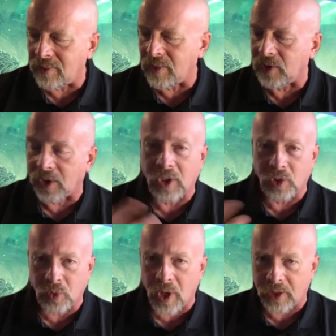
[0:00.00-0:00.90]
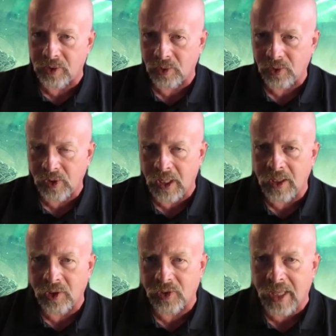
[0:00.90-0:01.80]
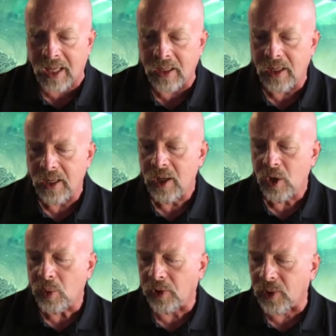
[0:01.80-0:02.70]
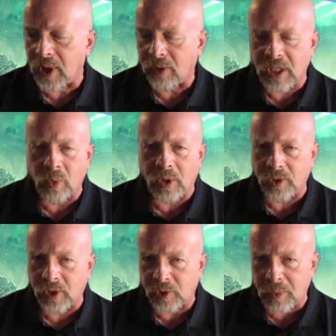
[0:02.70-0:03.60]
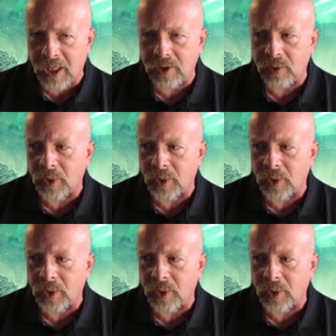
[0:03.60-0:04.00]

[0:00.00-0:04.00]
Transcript: successful authors in this set. We also have Dean Wesley Smith, we